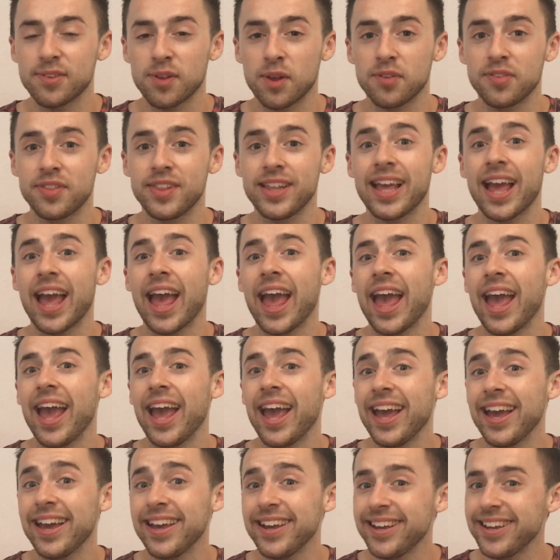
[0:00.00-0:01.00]
So it's the
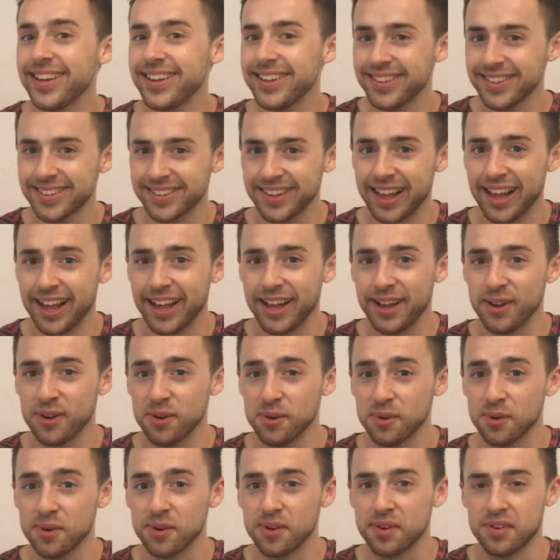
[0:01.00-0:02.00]
A
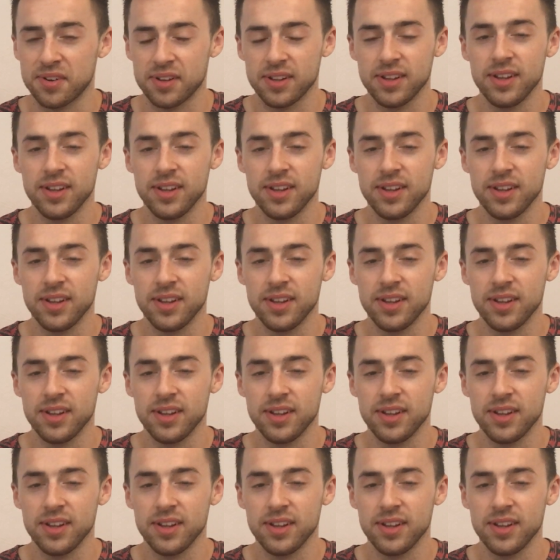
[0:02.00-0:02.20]
sound.